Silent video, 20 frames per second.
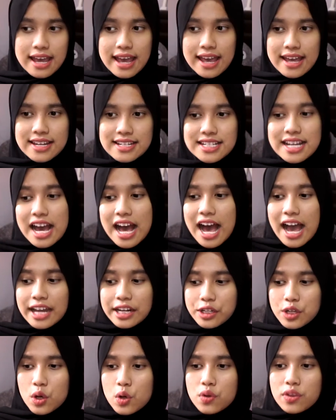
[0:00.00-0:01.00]
and I
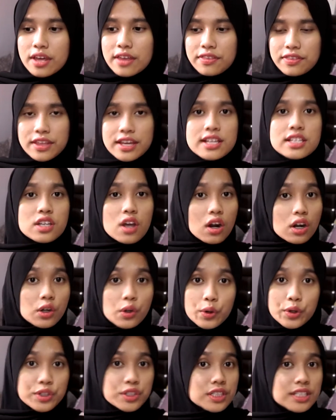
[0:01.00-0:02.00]
know that things are
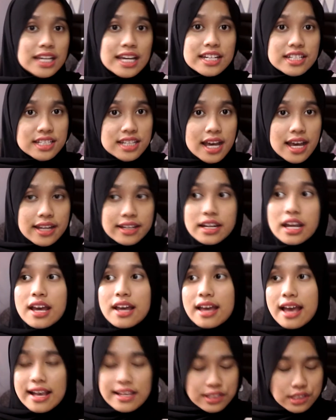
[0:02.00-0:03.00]
going to get done
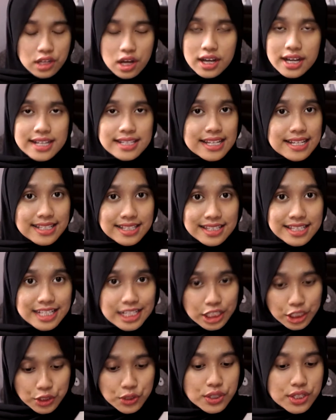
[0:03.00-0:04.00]
as long as I
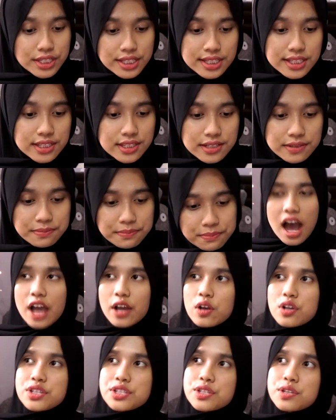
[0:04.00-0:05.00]
stick to the system. I
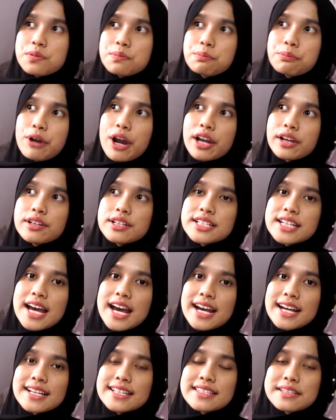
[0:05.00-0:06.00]
also
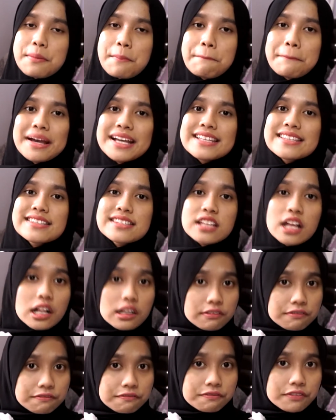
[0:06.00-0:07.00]
prioritized
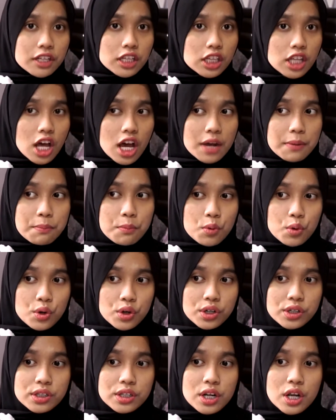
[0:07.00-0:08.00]
myself a lot
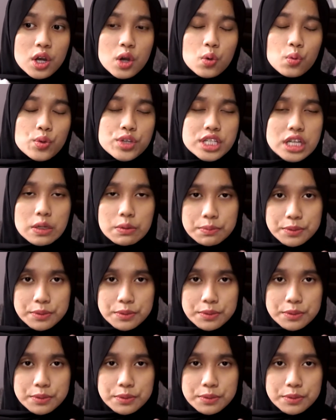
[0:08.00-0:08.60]
more, which I will